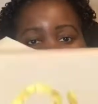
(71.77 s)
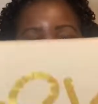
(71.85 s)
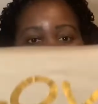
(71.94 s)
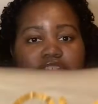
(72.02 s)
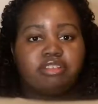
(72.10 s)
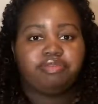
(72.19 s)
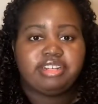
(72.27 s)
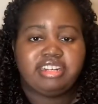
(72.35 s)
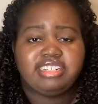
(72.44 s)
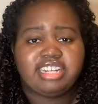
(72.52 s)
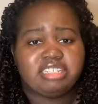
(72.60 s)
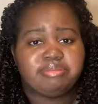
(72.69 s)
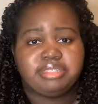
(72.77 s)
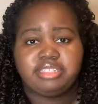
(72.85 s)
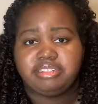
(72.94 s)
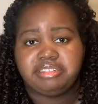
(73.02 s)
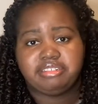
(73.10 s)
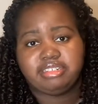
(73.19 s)
So it's a very nice
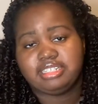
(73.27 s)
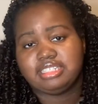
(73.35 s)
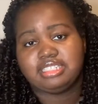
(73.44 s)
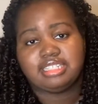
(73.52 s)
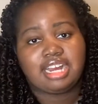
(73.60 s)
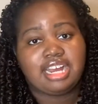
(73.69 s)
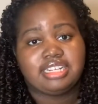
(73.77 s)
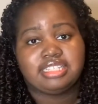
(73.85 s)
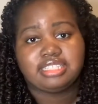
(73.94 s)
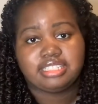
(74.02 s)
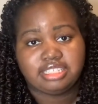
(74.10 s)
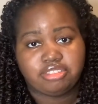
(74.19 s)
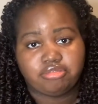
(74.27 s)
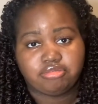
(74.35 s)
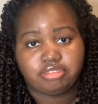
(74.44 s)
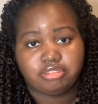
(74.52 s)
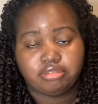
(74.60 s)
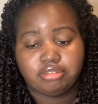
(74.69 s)
material. It is not
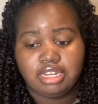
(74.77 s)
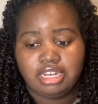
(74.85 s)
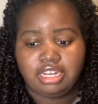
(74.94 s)
see-through.